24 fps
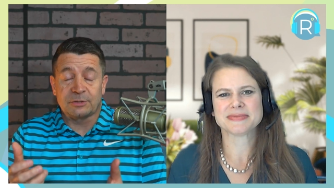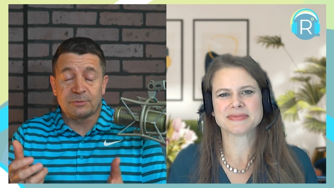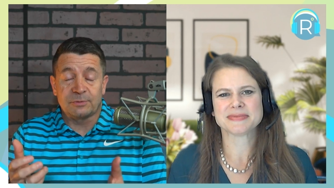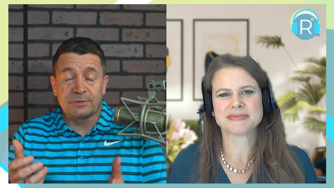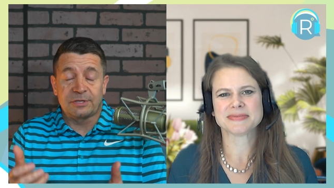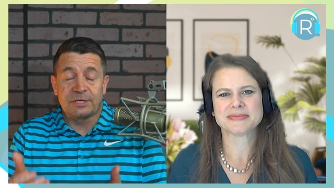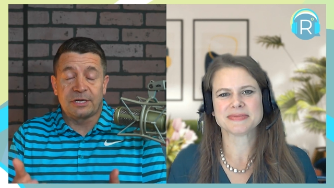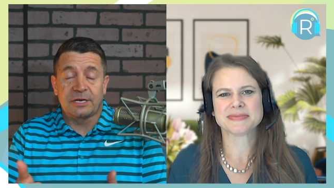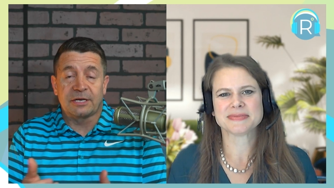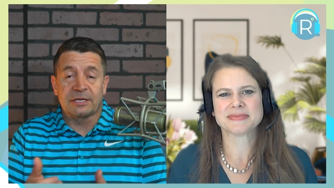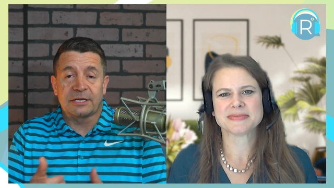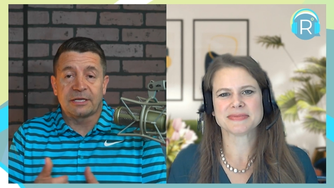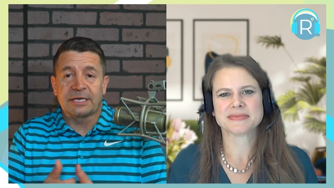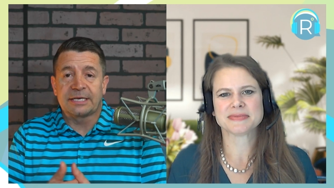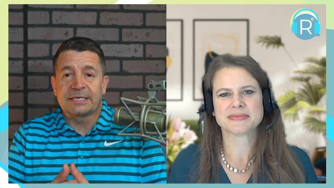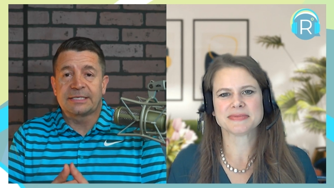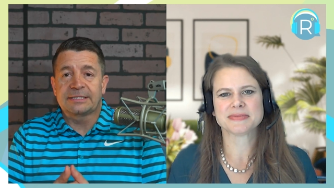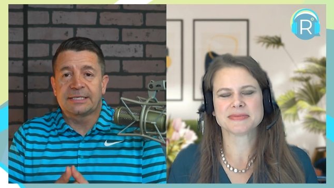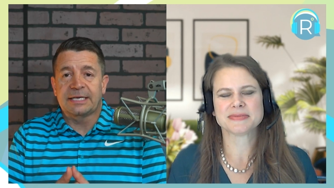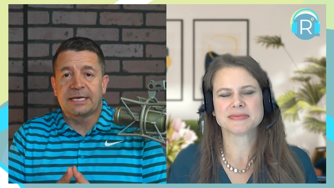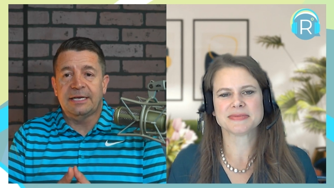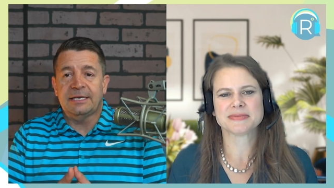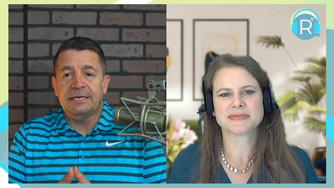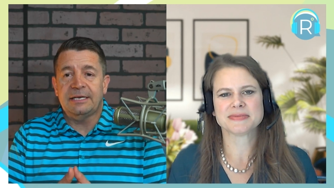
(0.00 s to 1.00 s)
Speaker 1: with you on
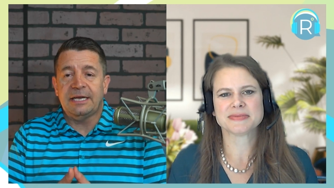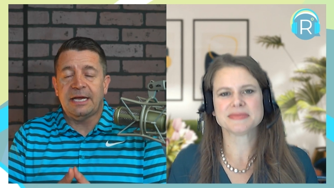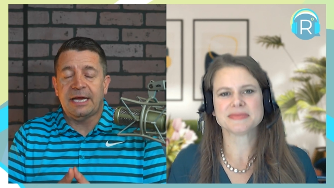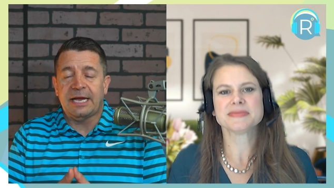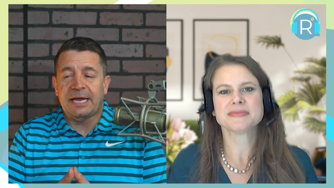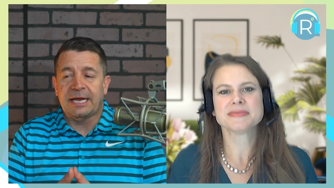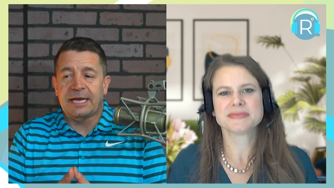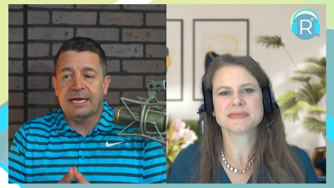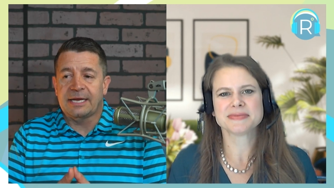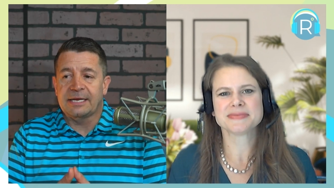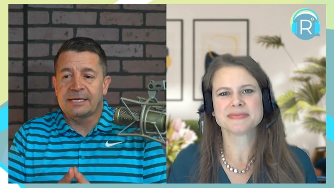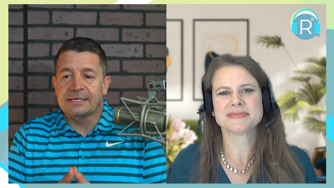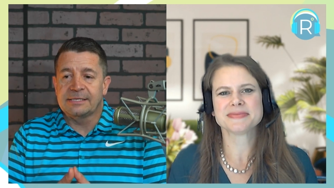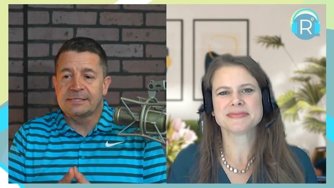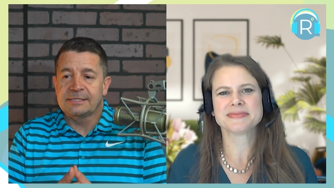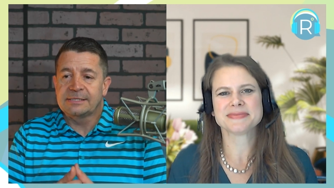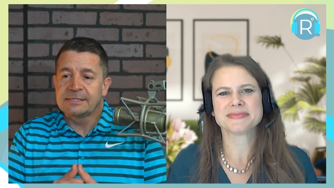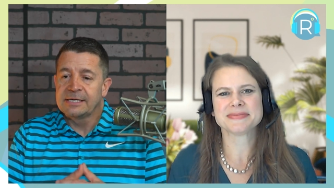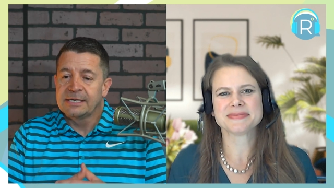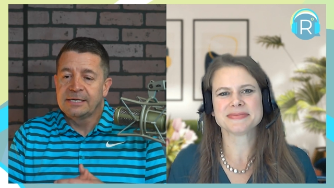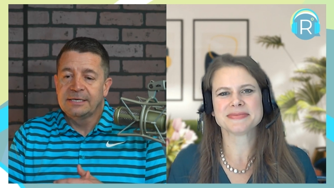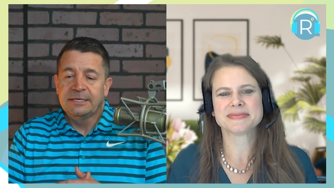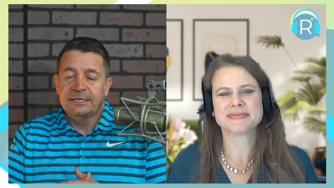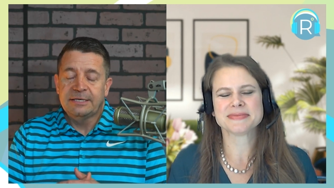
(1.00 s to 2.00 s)
LinkedIn and,
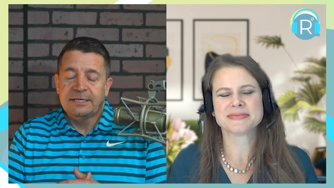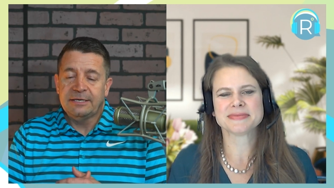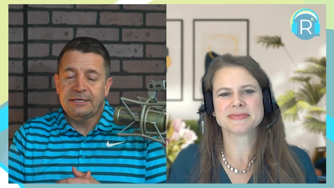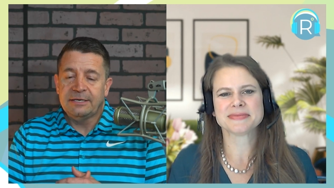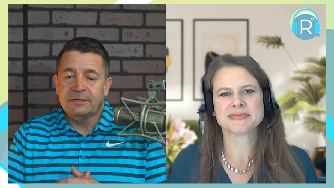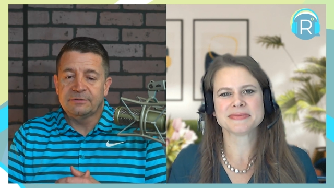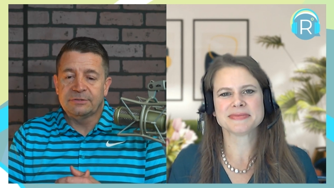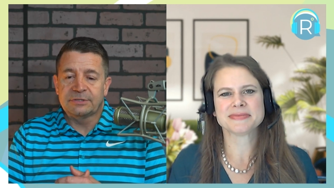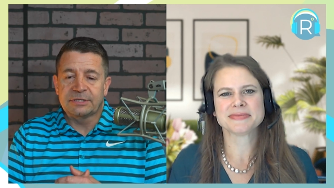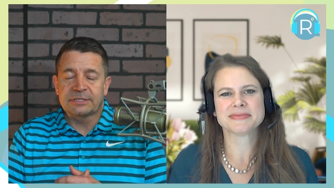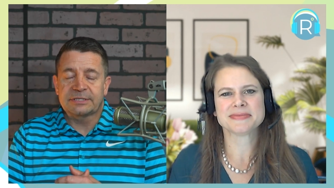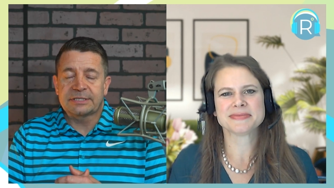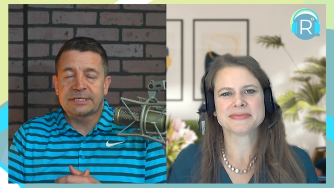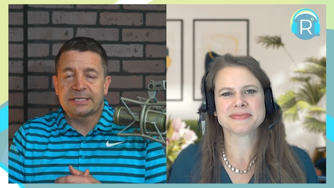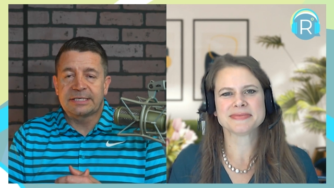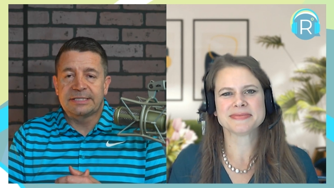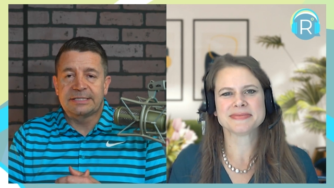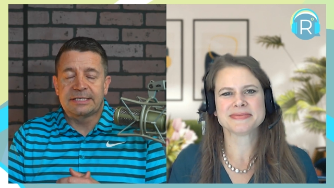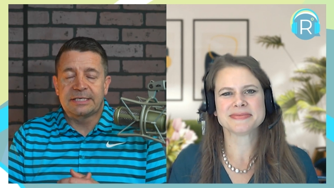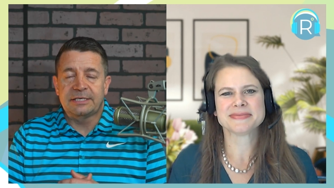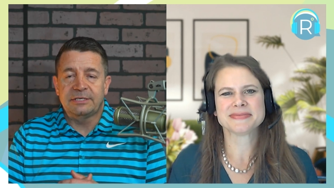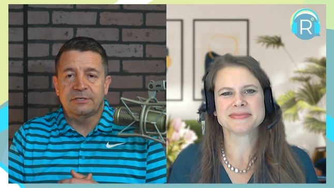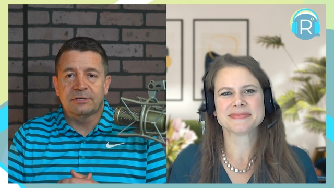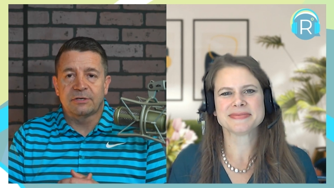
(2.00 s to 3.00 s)
you know, just
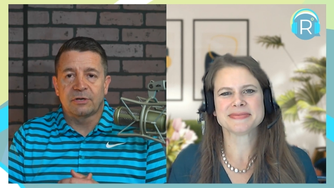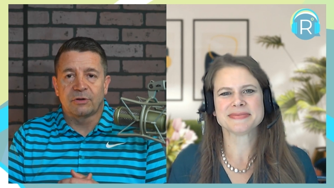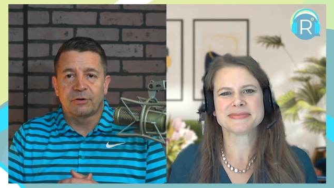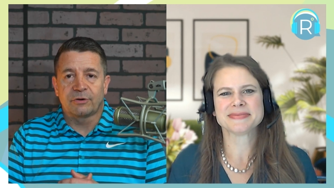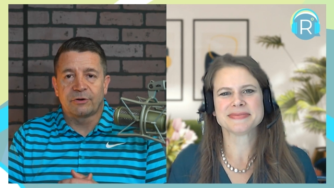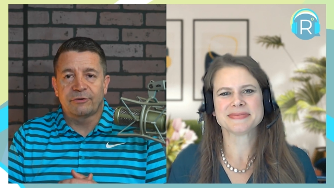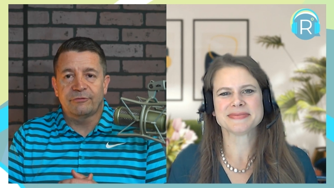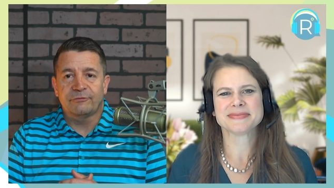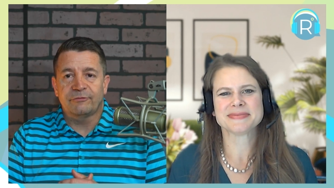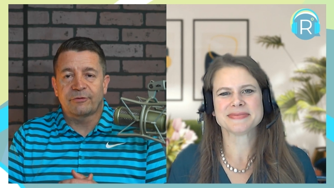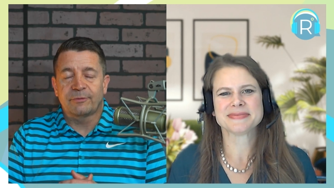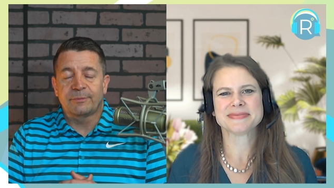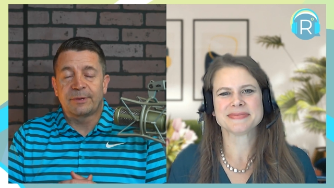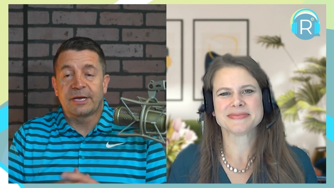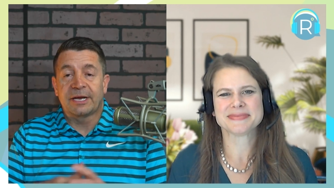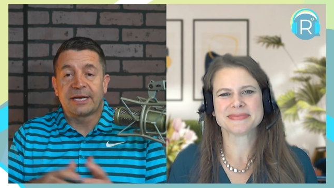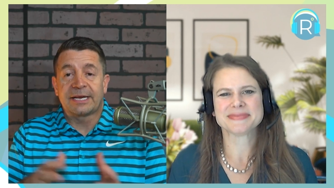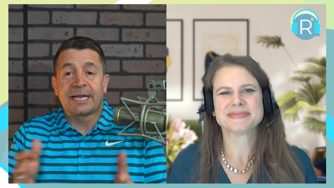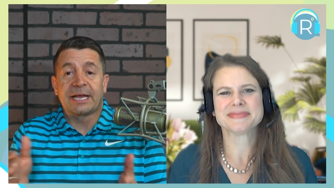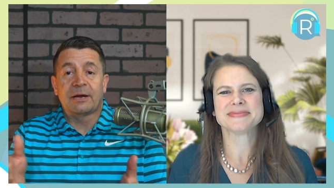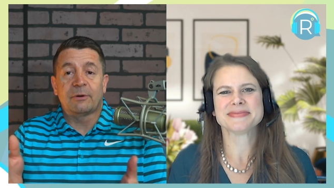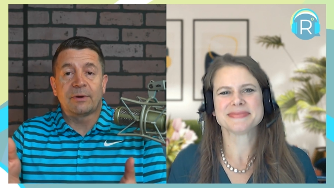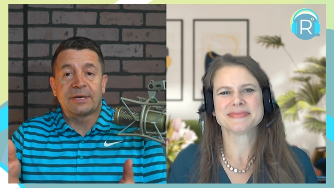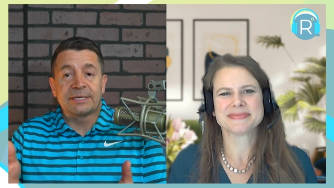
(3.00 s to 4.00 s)
continue to learn from you. I can't
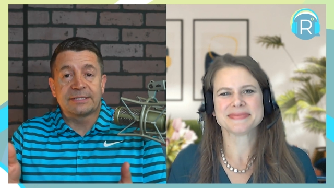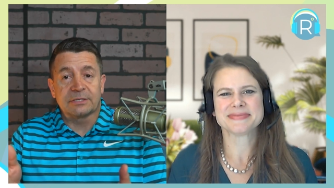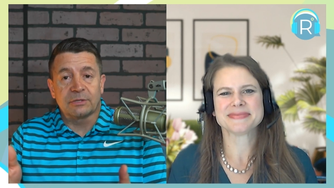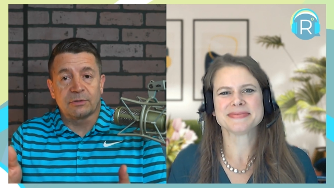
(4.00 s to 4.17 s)
wait to